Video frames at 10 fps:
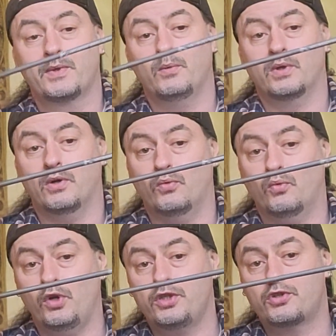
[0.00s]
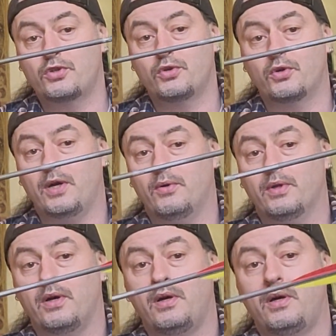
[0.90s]
Will go right through the ground,
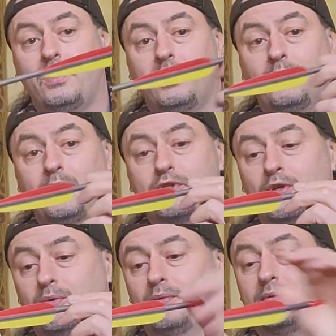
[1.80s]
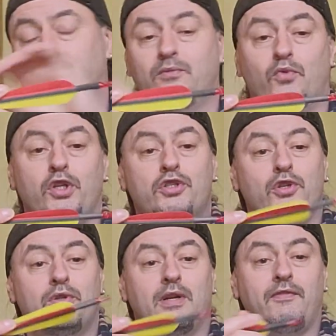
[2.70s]
all the way through, right
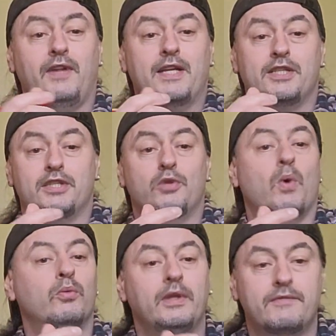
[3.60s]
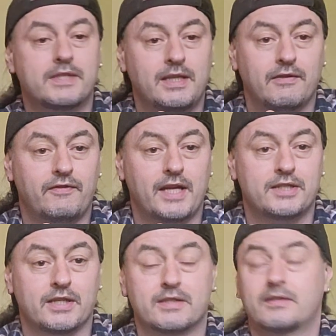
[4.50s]
through to the fletchings. You won't even see the
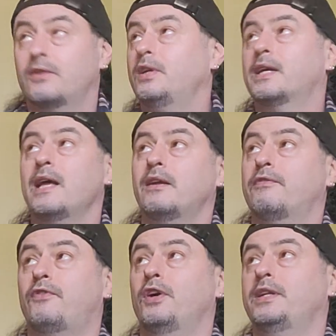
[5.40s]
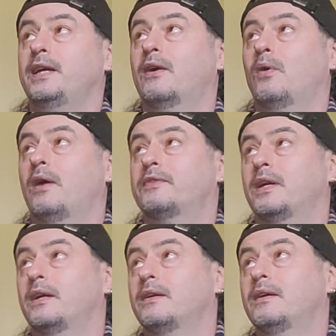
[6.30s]
fletchings. So you cannot find the arrow
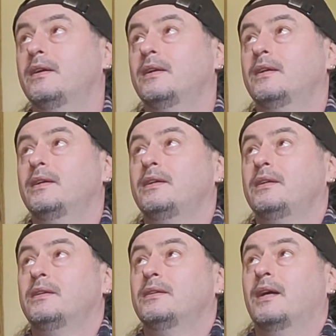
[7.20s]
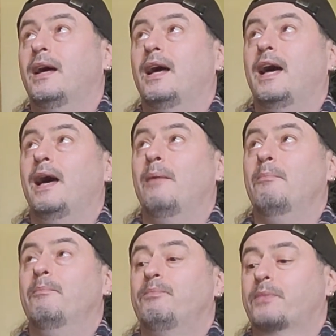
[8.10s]
after that.
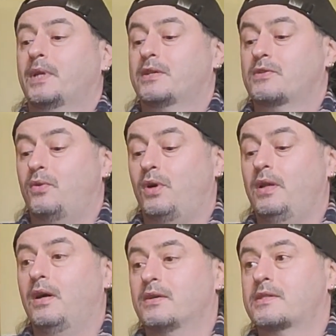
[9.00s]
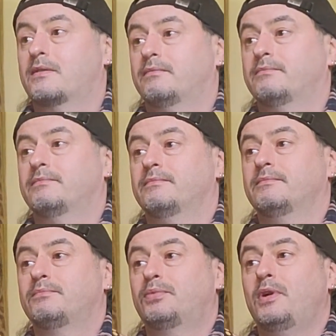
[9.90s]
So I lost
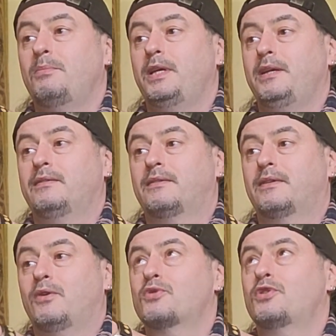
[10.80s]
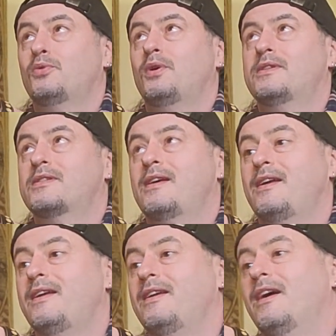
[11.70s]
probably close to, I'd
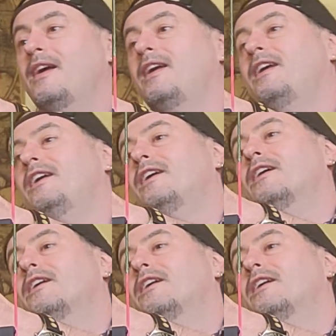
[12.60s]
say, a